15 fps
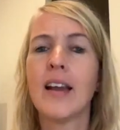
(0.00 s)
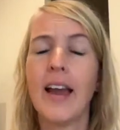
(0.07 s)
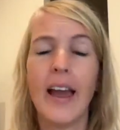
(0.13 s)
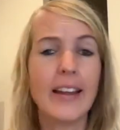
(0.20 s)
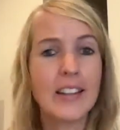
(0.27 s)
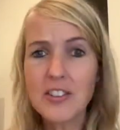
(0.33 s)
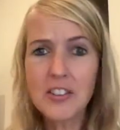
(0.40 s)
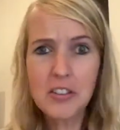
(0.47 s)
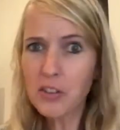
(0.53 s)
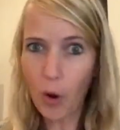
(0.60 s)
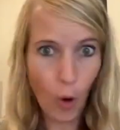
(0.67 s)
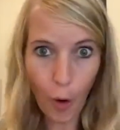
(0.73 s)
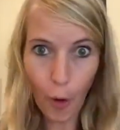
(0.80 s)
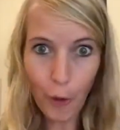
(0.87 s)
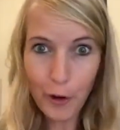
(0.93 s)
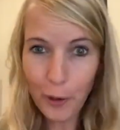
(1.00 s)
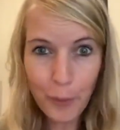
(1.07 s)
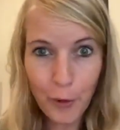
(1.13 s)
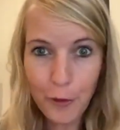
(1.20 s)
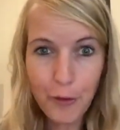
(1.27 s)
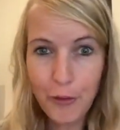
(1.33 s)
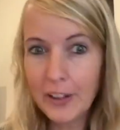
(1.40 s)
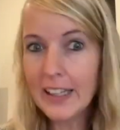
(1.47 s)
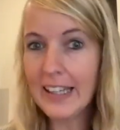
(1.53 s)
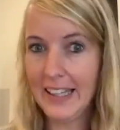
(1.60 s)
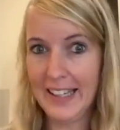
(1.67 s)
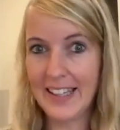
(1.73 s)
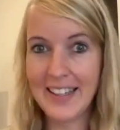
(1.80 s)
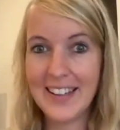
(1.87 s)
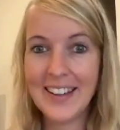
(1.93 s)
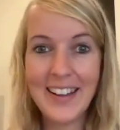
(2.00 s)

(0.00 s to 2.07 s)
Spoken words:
And this is a horrible feeling.